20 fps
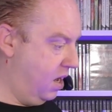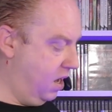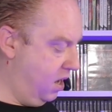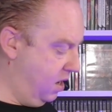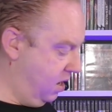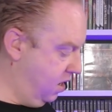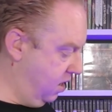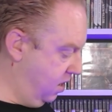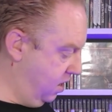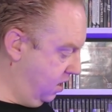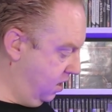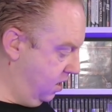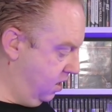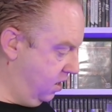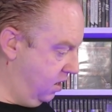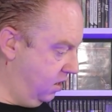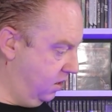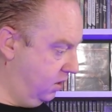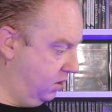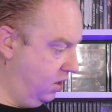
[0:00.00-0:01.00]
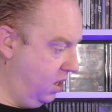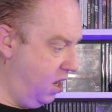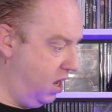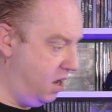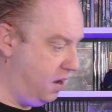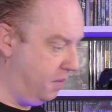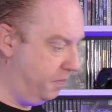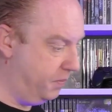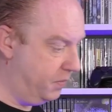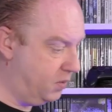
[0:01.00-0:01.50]
And
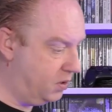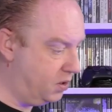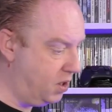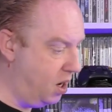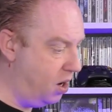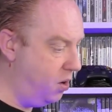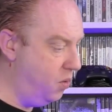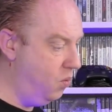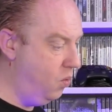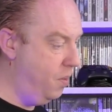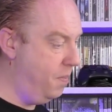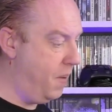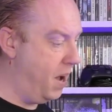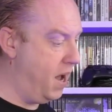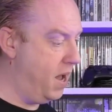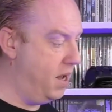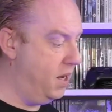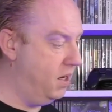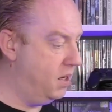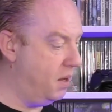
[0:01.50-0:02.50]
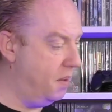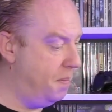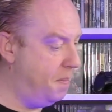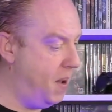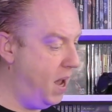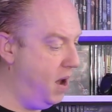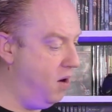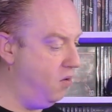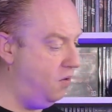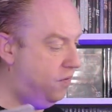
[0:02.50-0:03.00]
yeah, so we paid a
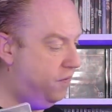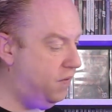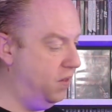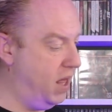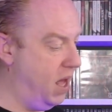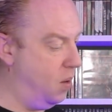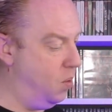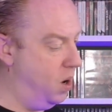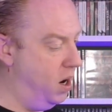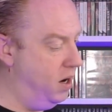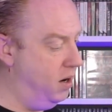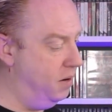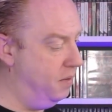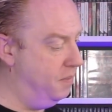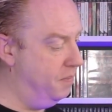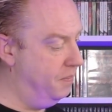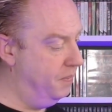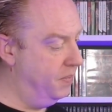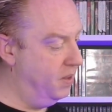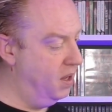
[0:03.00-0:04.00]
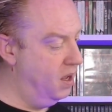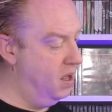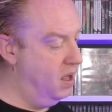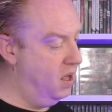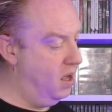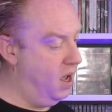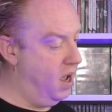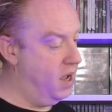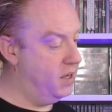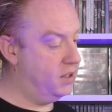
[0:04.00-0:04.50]
pound for that one.
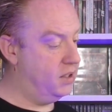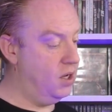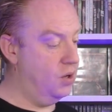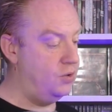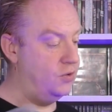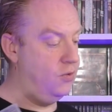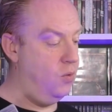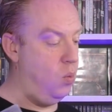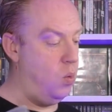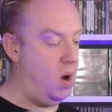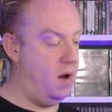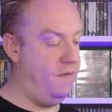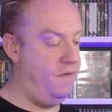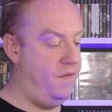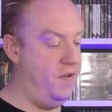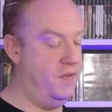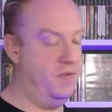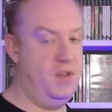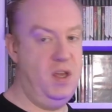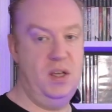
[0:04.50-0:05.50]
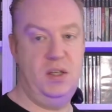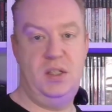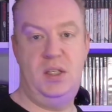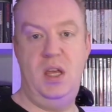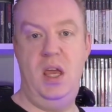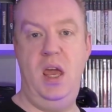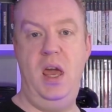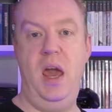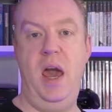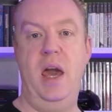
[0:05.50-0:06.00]
Uh, it sells for 150 at
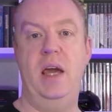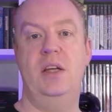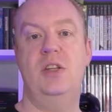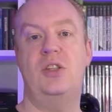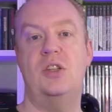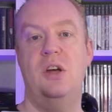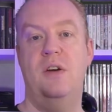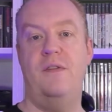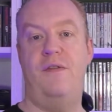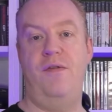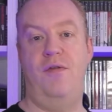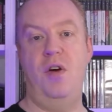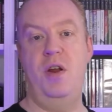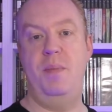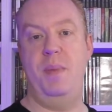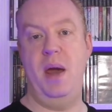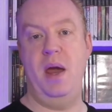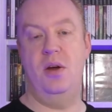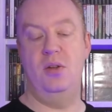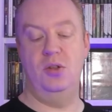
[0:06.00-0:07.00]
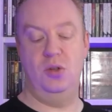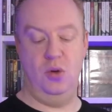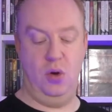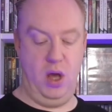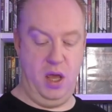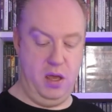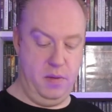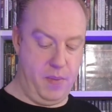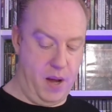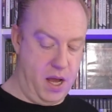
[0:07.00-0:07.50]
CEX, £3
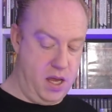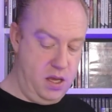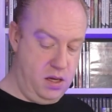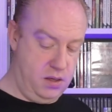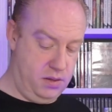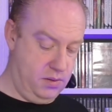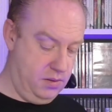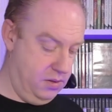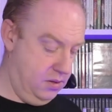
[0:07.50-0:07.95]
on eBay.